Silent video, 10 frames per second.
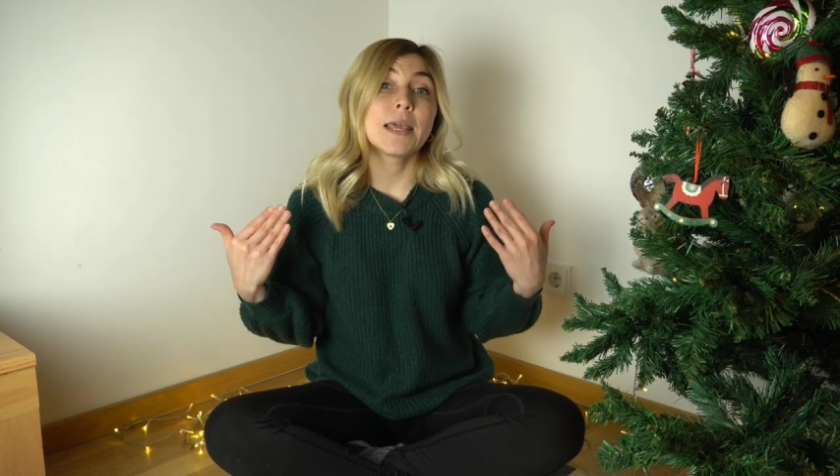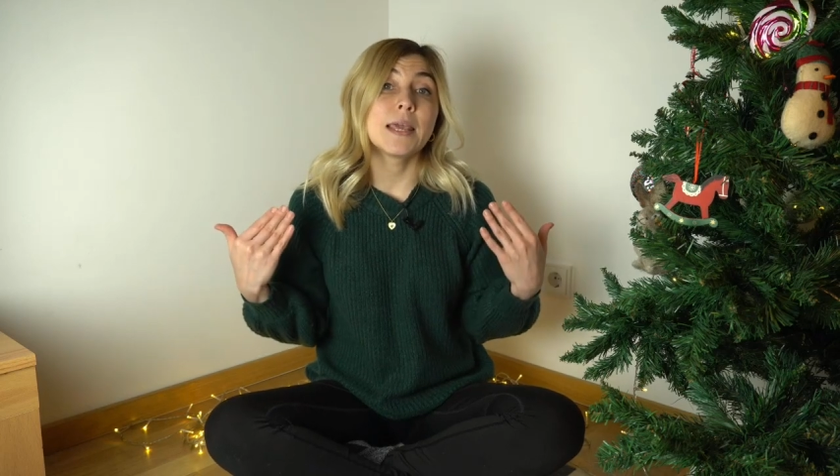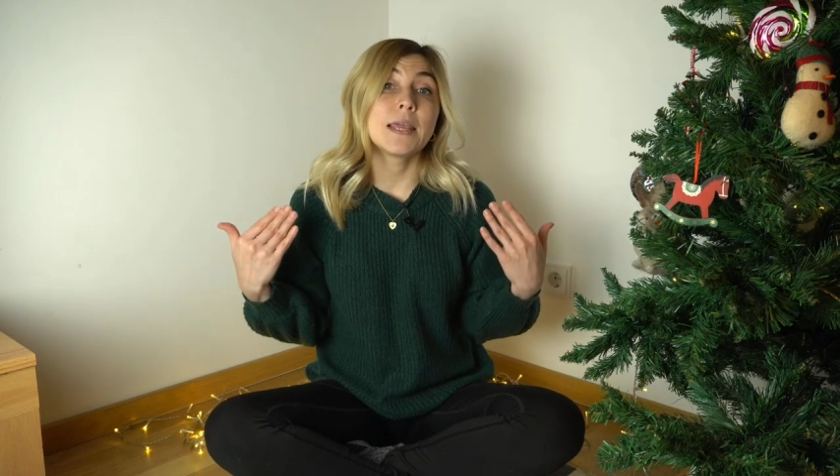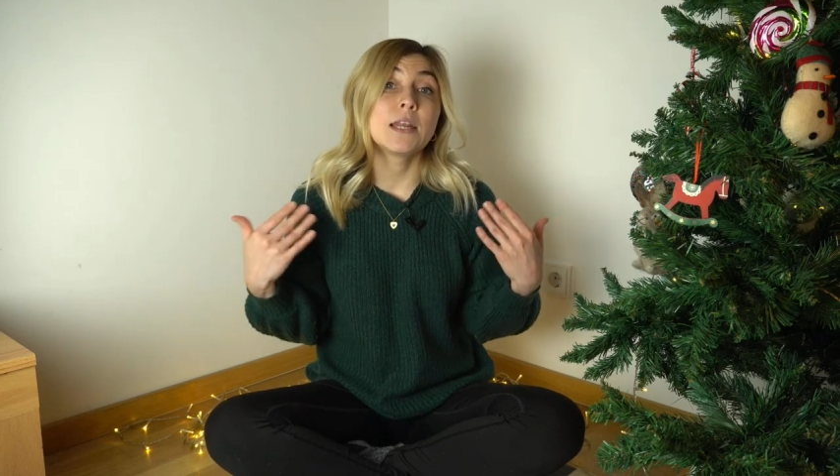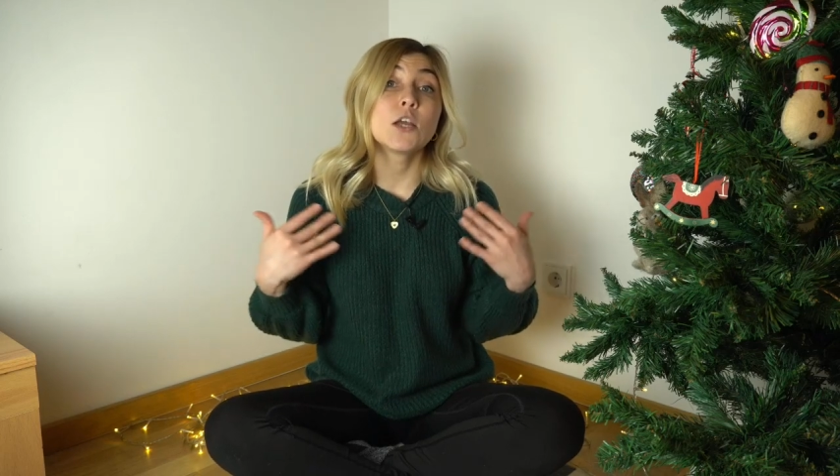
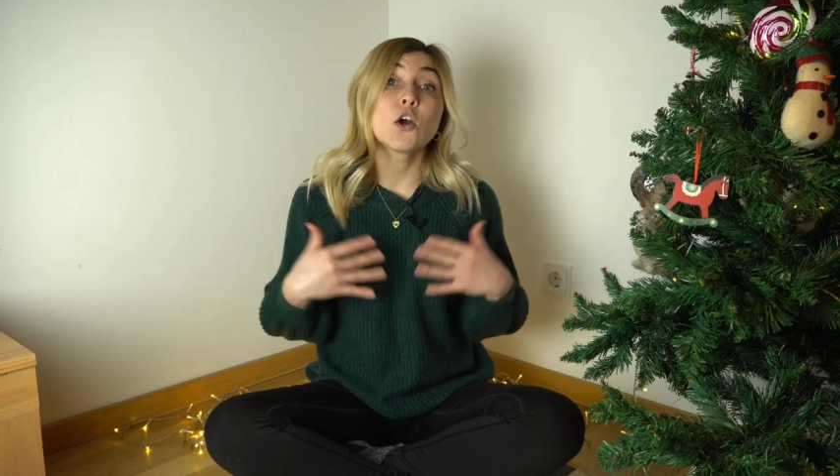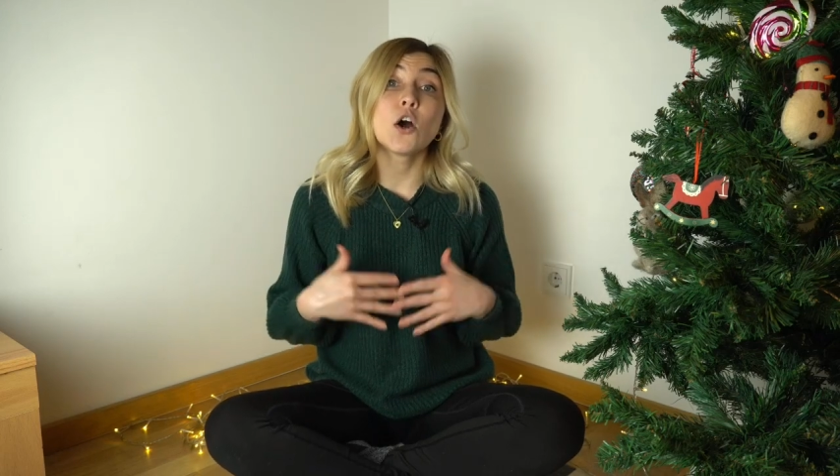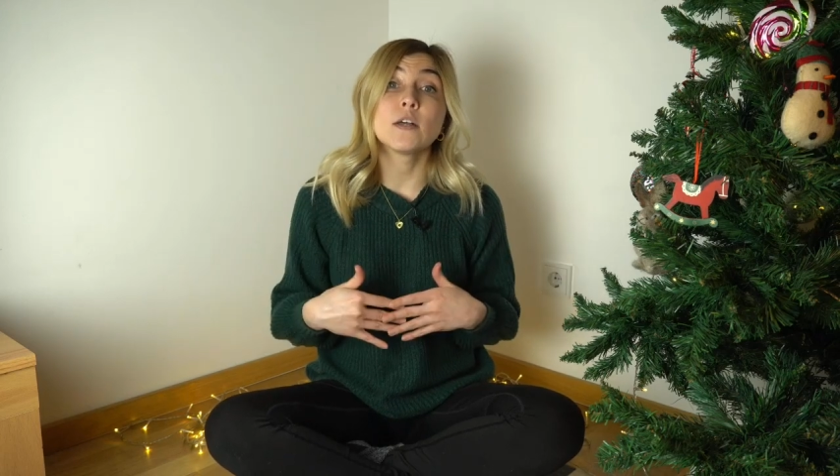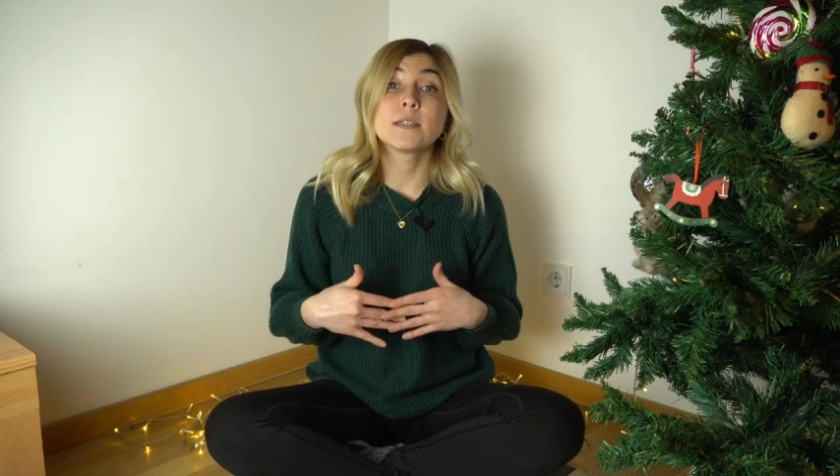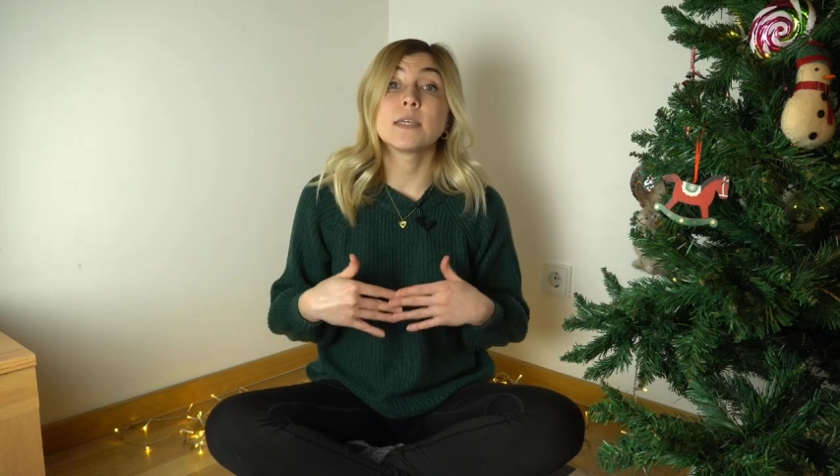in
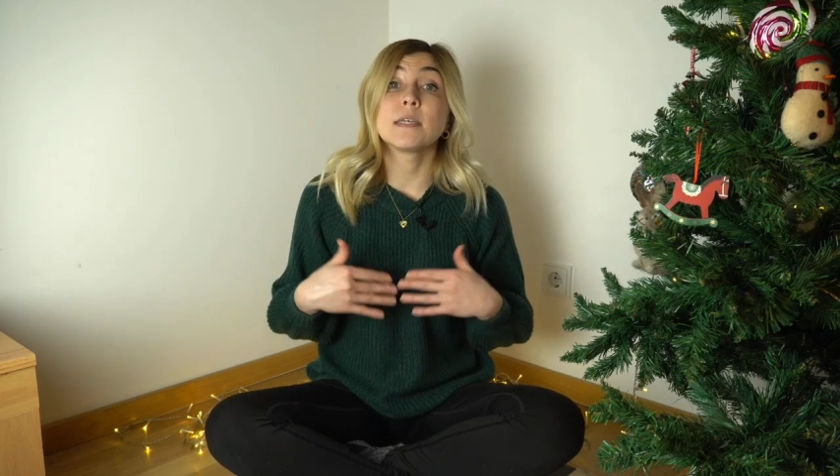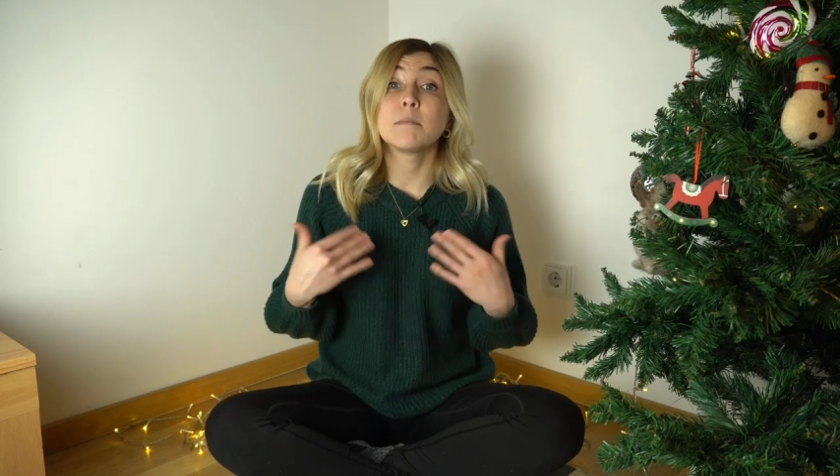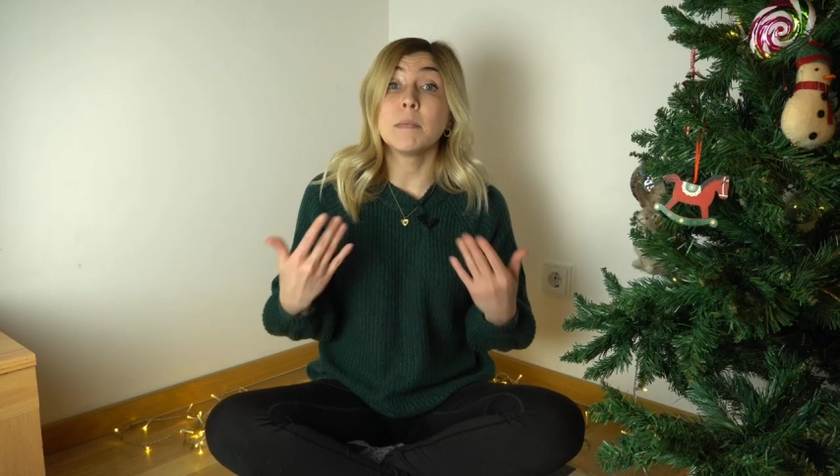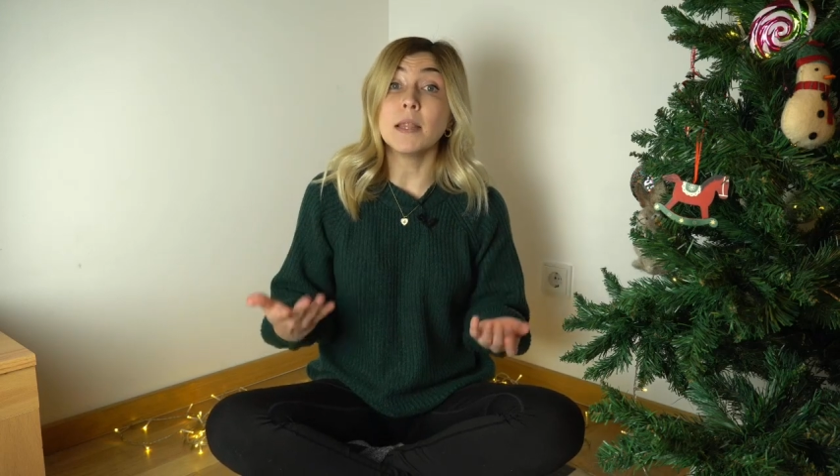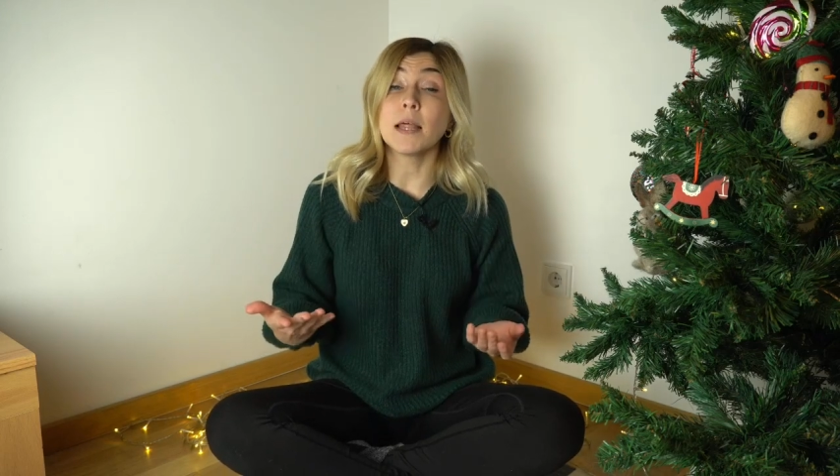causing
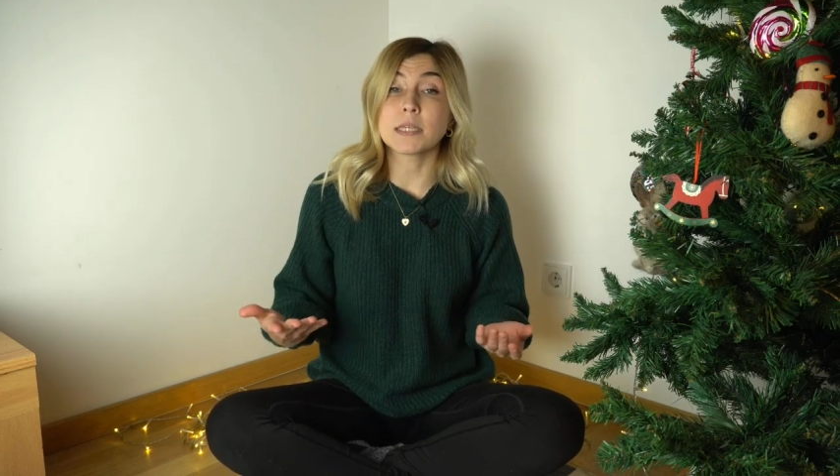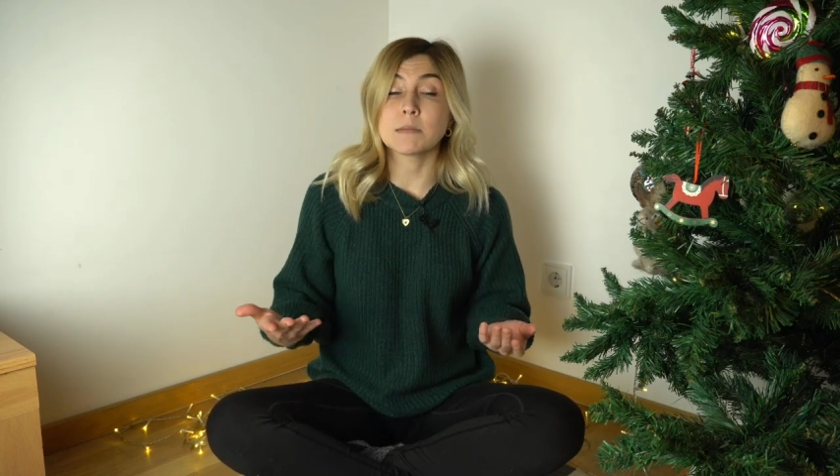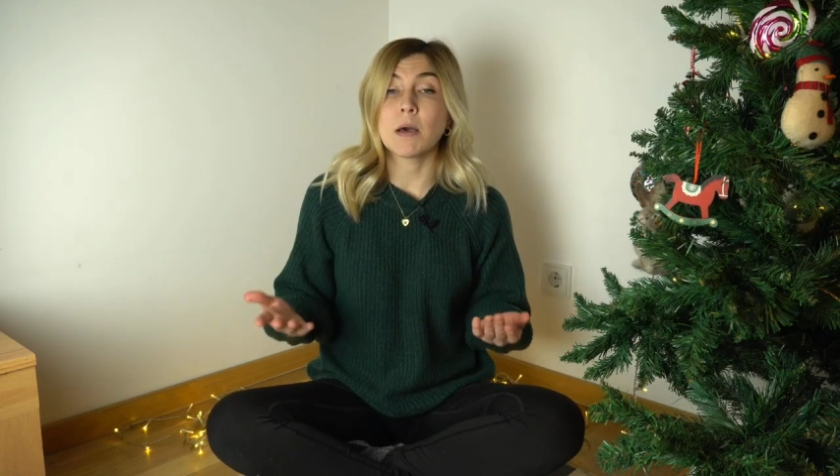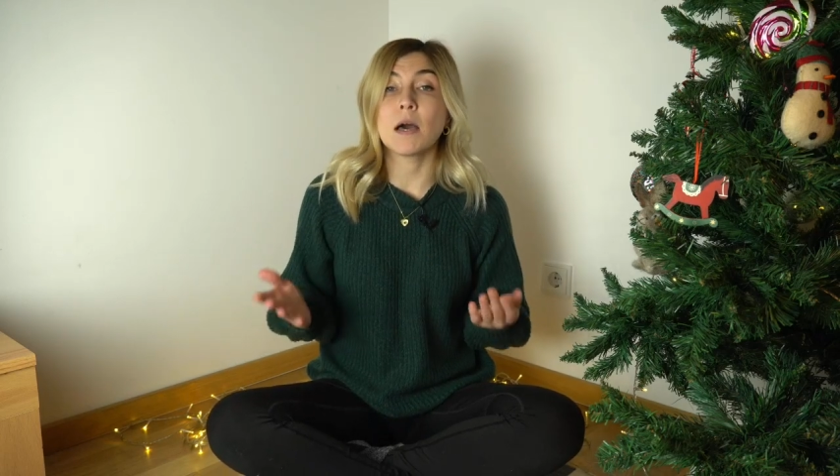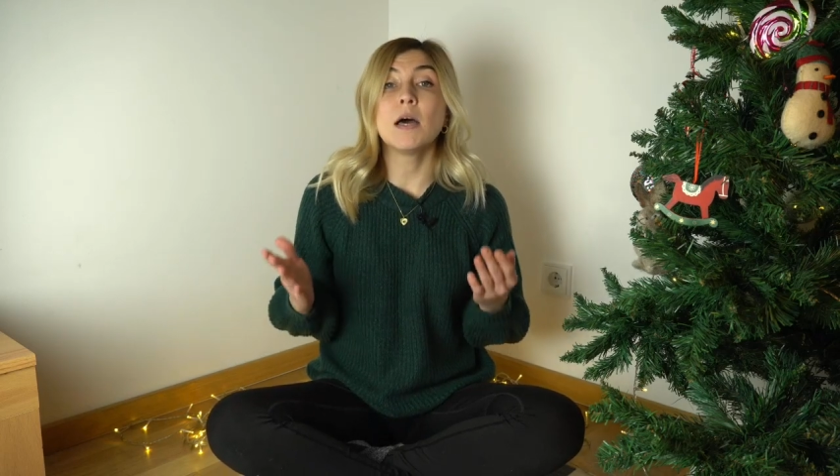
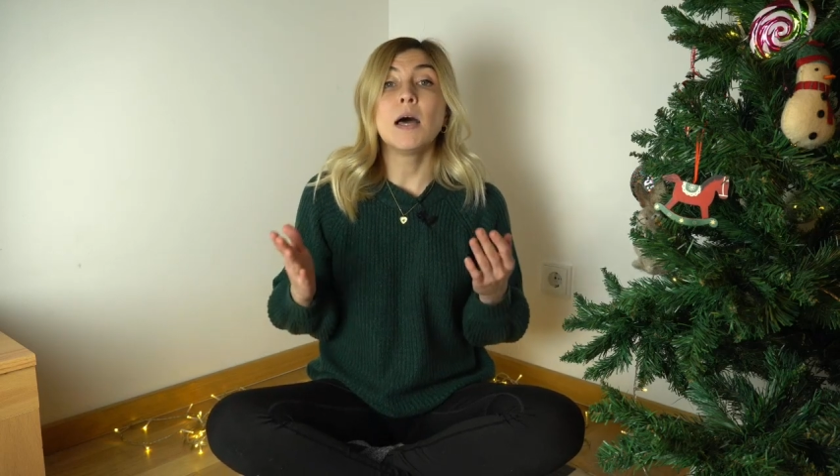melasma,